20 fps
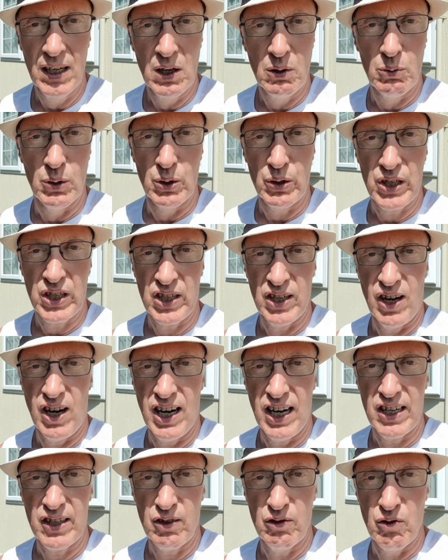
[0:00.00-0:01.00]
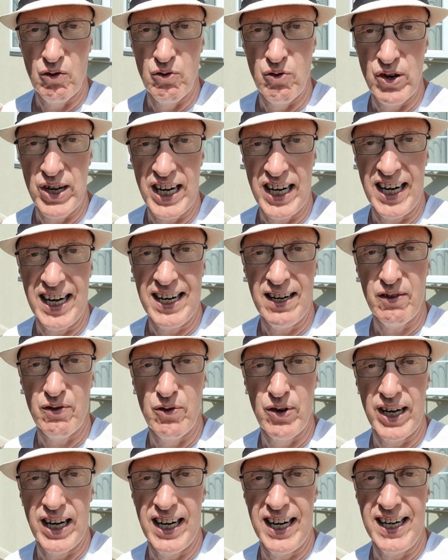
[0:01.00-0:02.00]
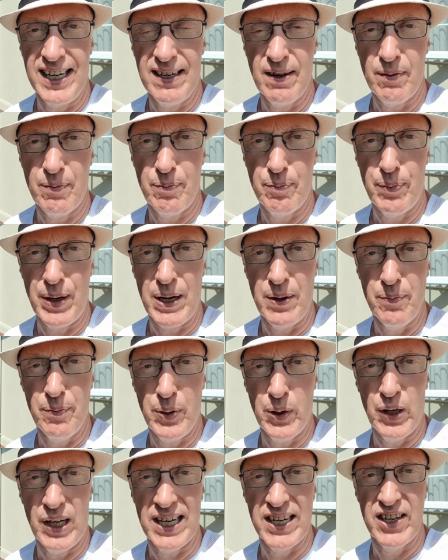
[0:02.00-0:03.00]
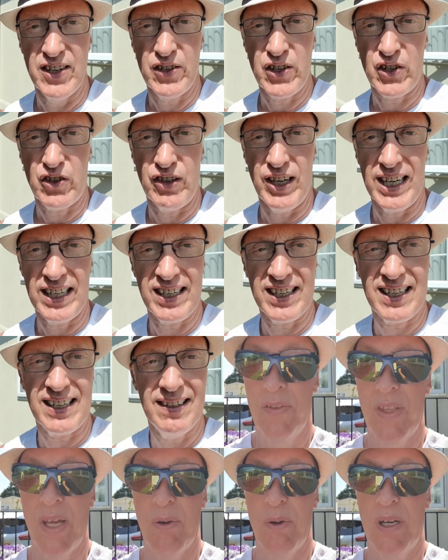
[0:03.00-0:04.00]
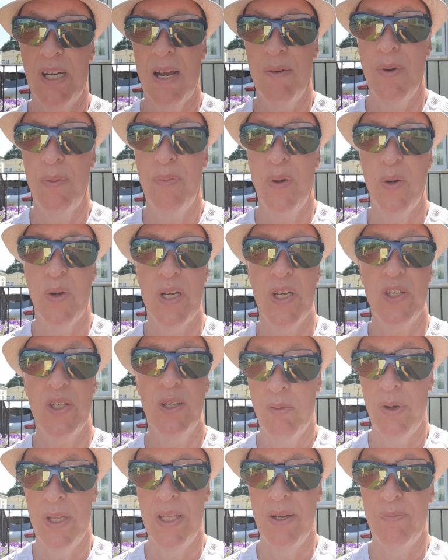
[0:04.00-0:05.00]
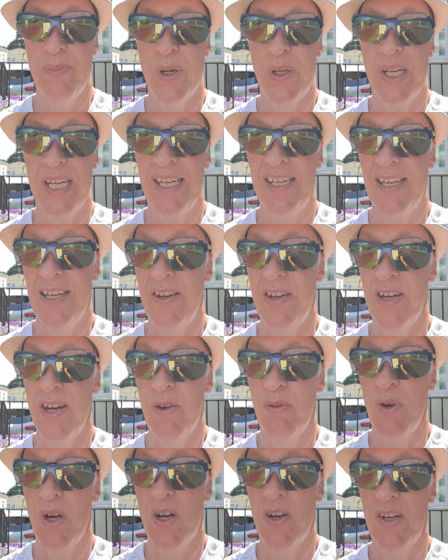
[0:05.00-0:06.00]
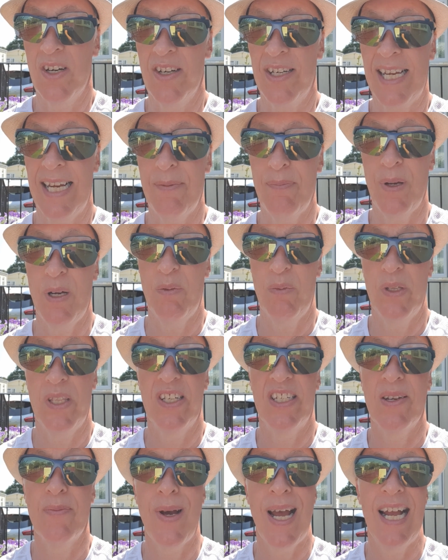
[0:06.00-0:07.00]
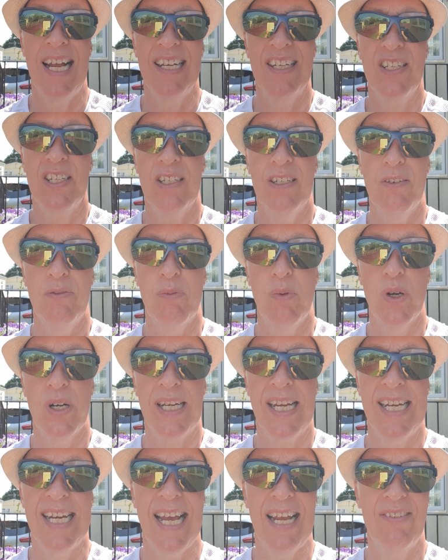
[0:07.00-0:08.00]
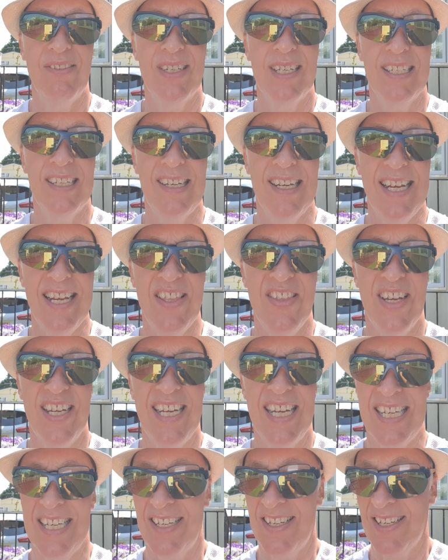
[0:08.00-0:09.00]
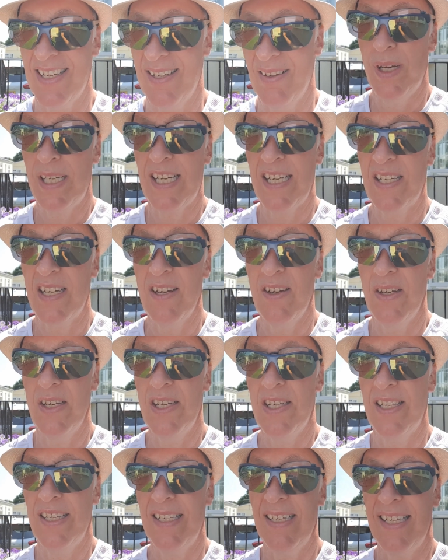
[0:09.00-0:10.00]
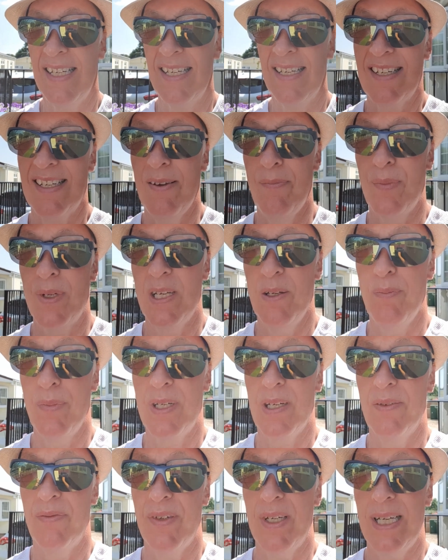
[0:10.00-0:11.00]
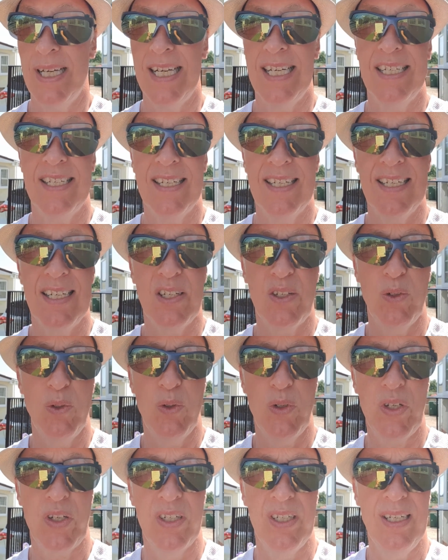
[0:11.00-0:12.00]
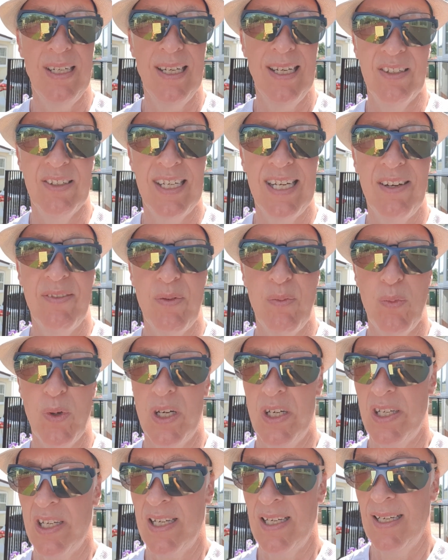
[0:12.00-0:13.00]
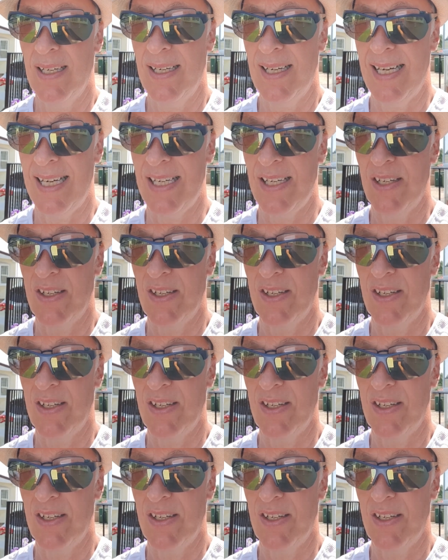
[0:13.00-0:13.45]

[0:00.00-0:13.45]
will start really being put under stress. There will come a point when the body can no longer keep up with the demands of working out in the heat. Recognize the symptoms of heat exhaustion, or even worse, heat